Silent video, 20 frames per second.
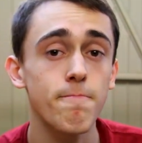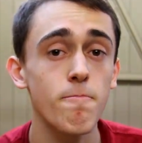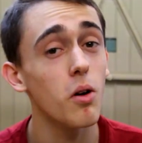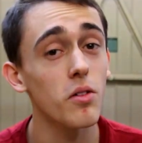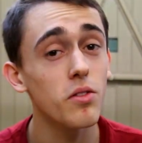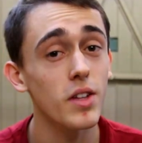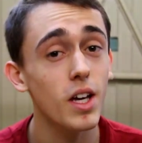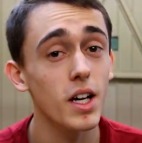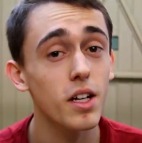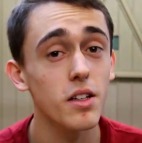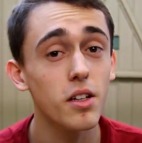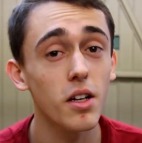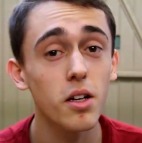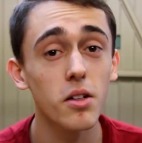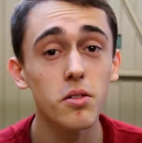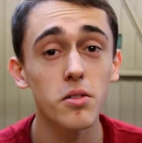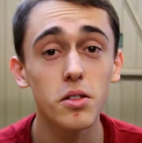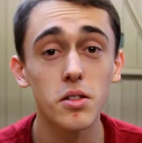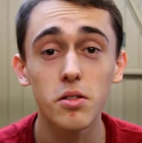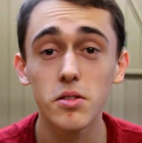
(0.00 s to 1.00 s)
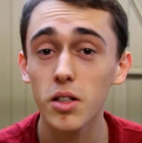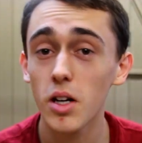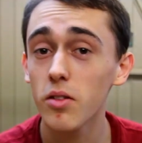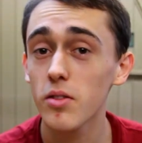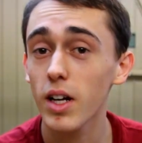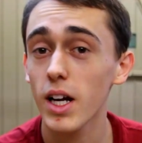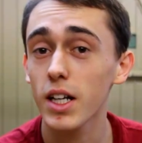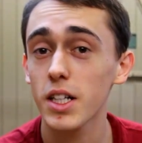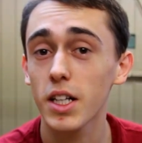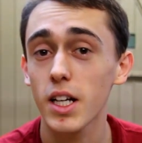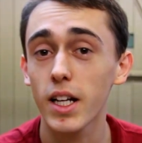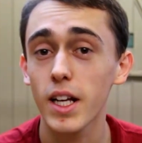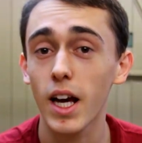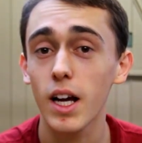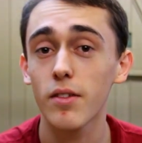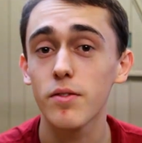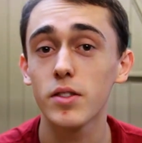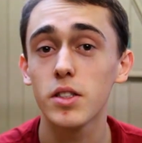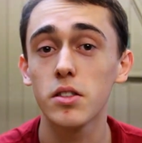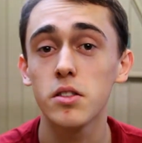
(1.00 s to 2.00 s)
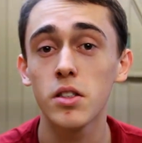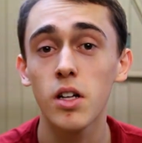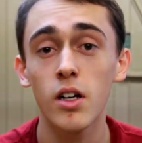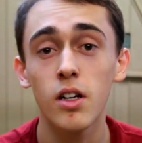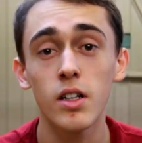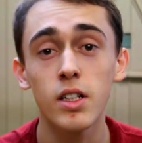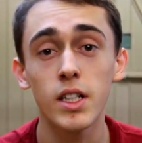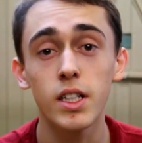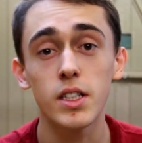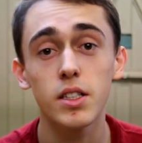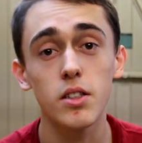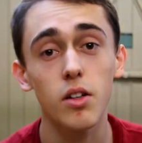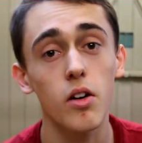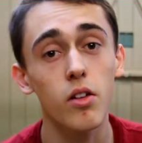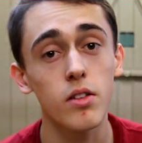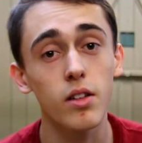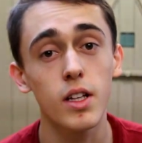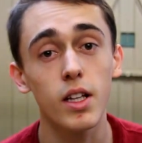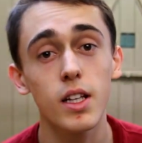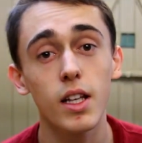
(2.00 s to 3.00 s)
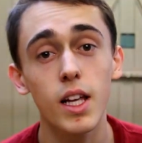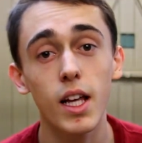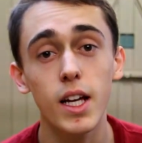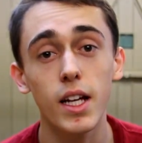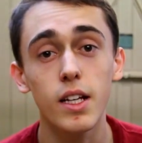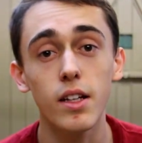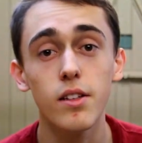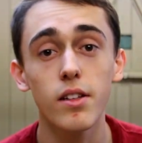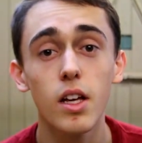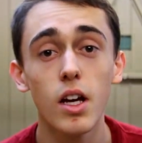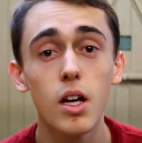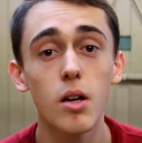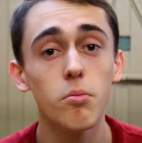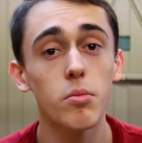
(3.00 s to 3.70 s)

On that note, you don't actually have to turn it on the lathe.